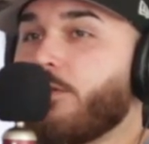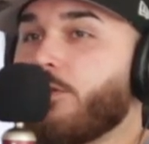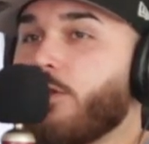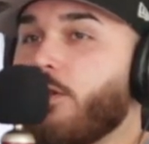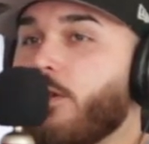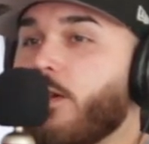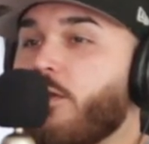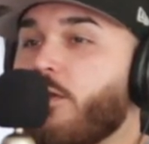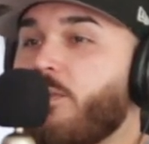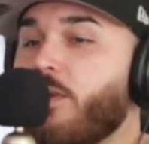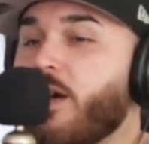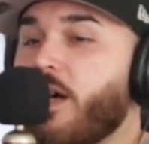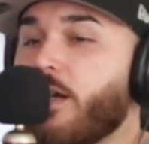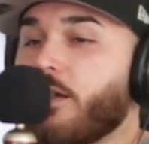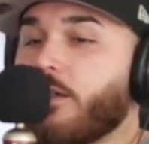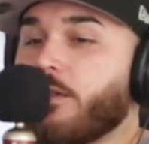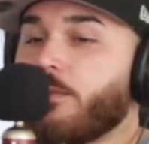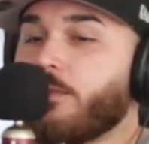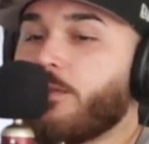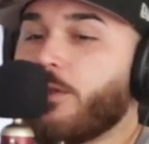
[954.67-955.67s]
Show love
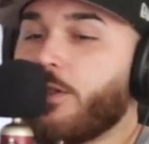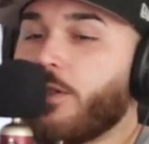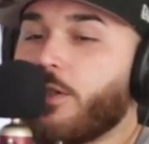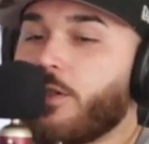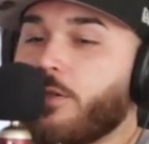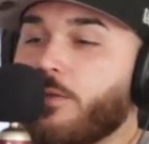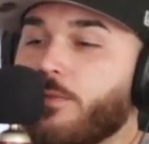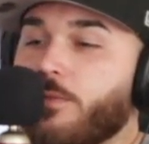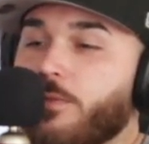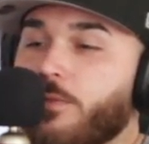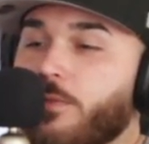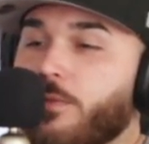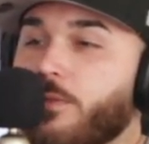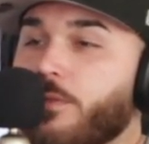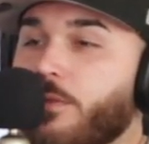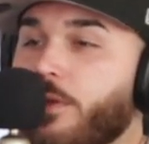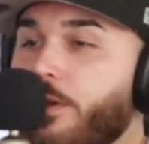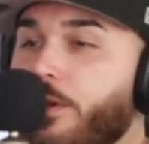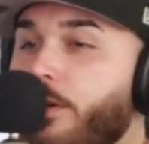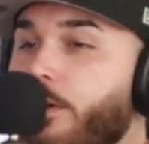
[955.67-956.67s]
back. You know,
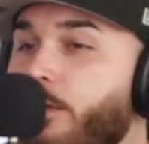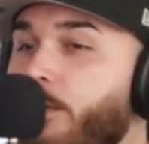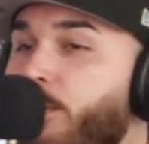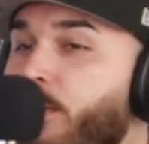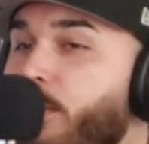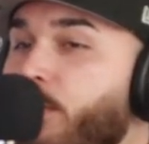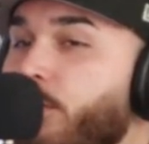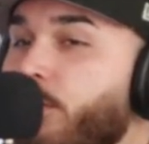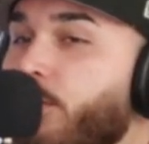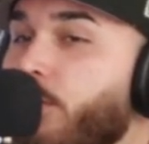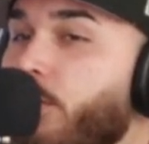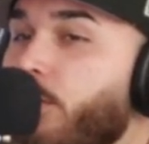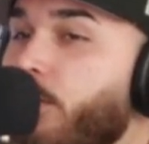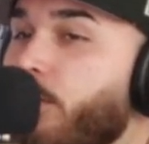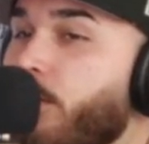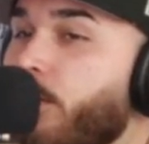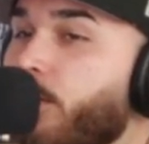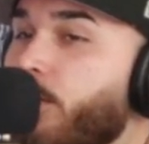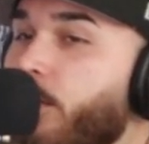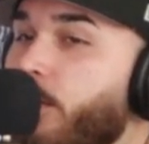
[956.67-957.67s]
you know, if people yeah. show
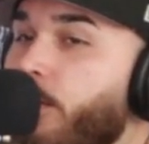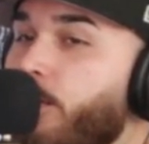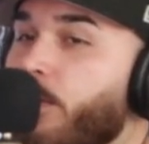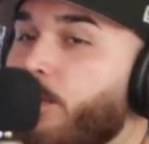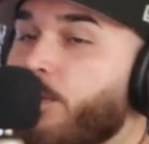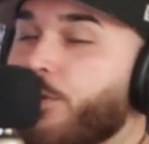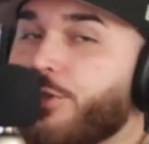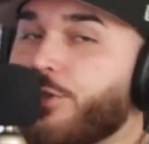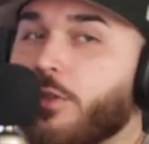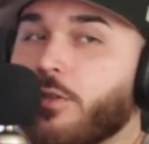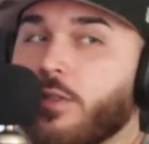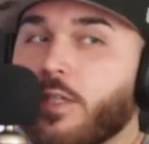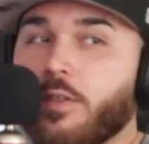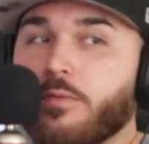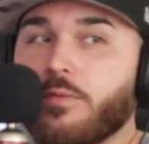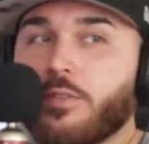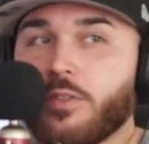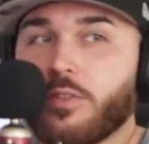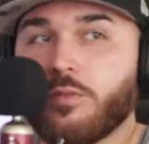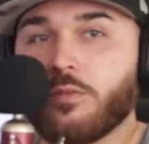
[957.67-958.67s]
you, if people show
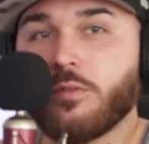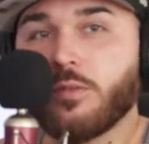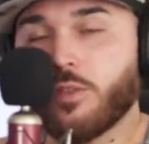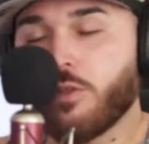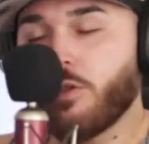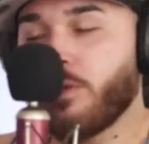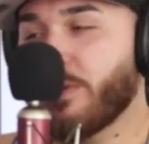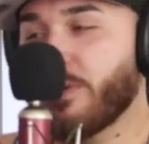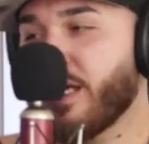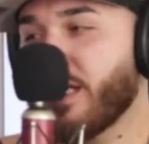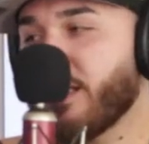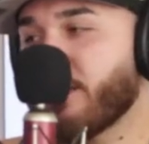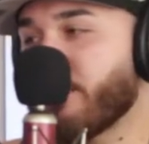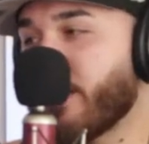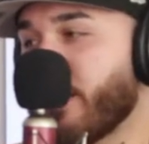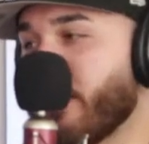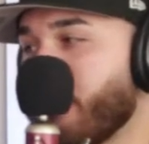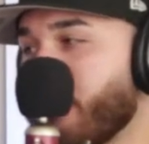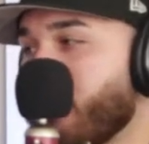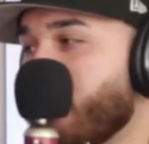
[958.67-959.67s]
love to you, show it back,
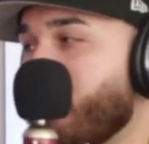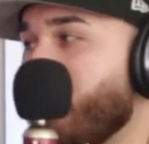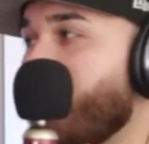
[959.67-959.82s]
man.